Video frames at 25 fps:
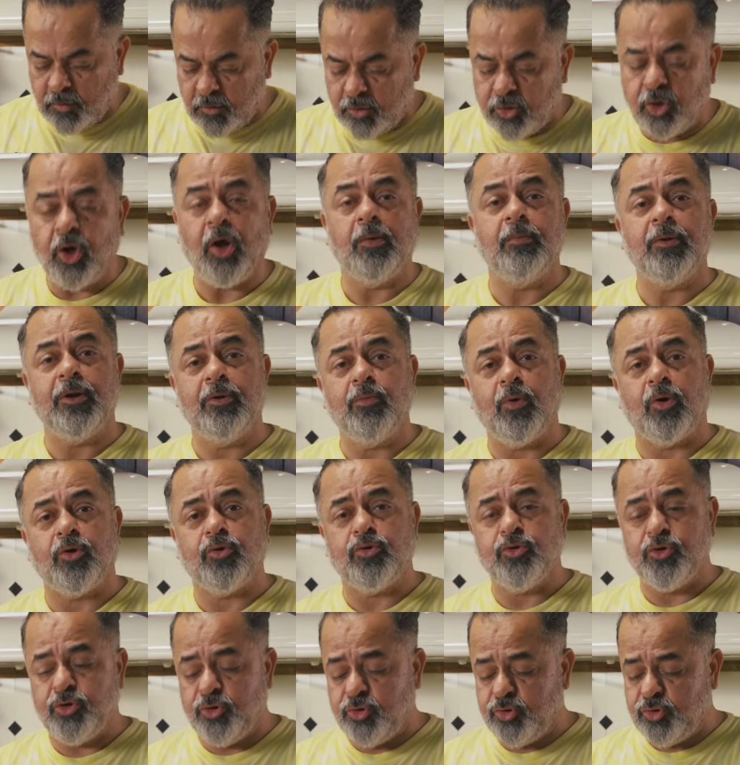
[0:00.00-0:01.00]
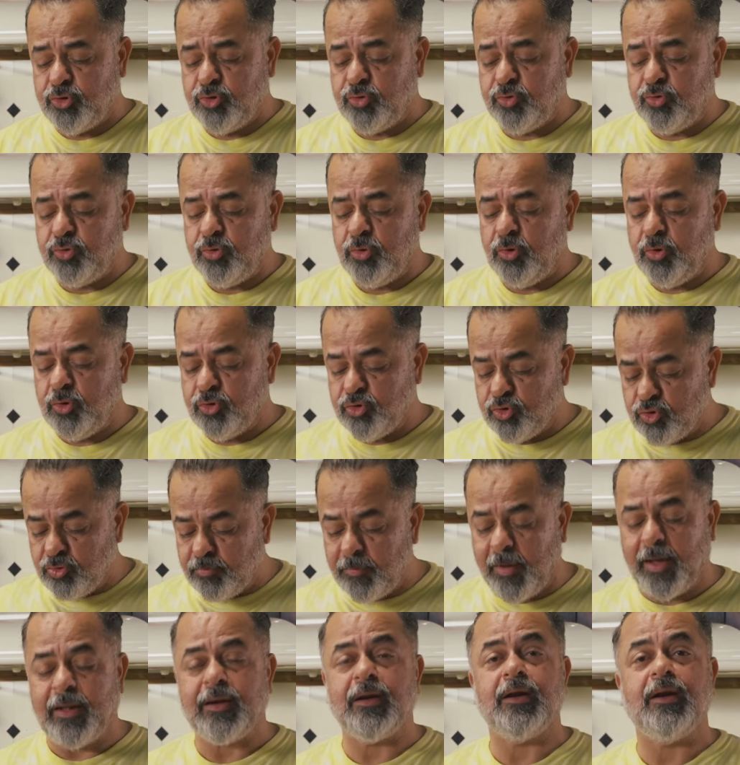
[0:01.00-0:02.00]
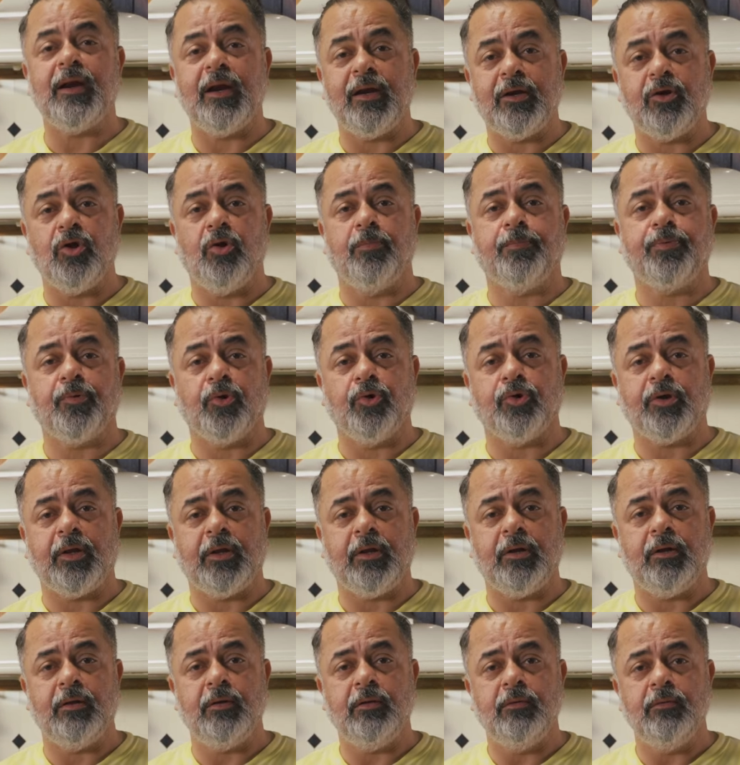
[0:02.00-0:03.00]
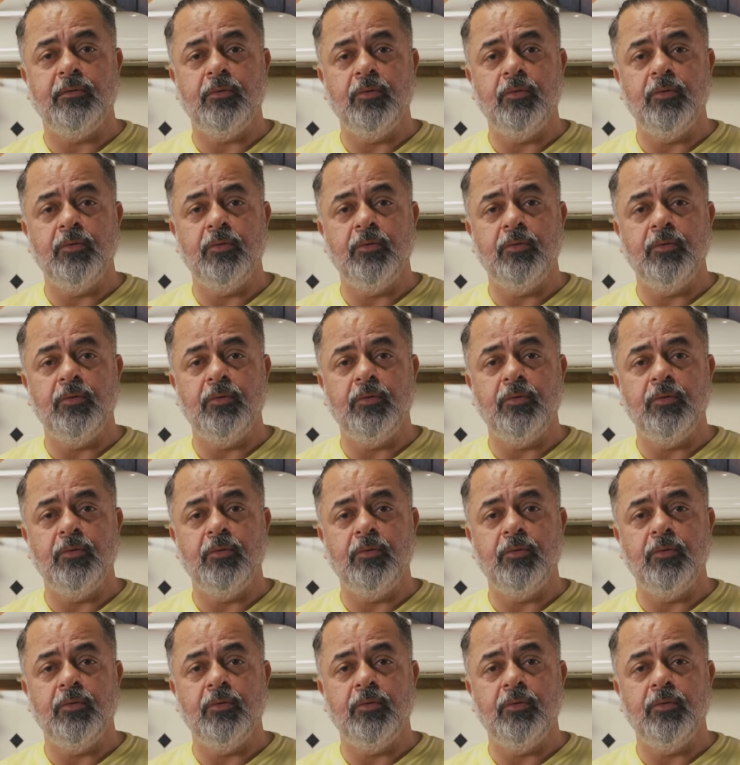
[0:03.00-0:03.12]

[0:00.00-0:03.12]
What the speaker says: Normally what do? You marinate your protein,